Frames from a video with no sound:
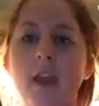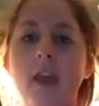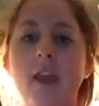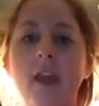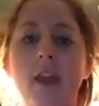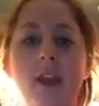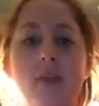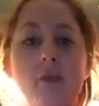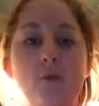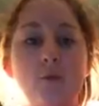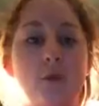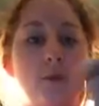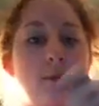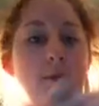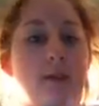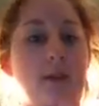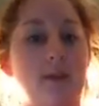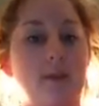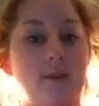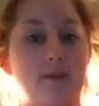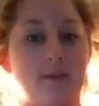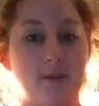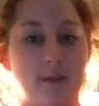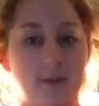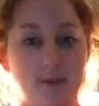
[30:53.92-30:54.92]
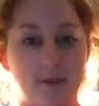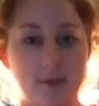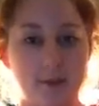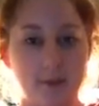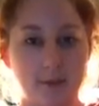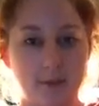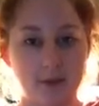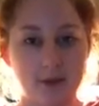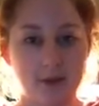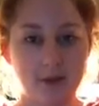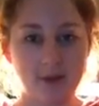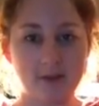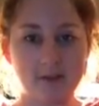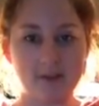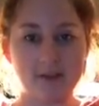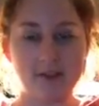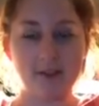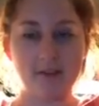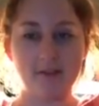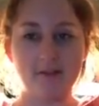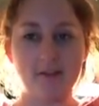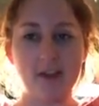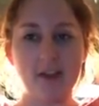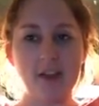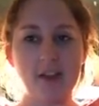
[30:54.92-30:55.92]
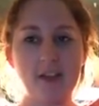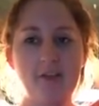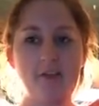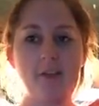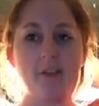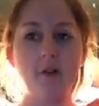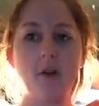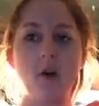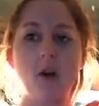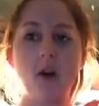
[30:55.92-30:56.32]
and will be in future books. If I give you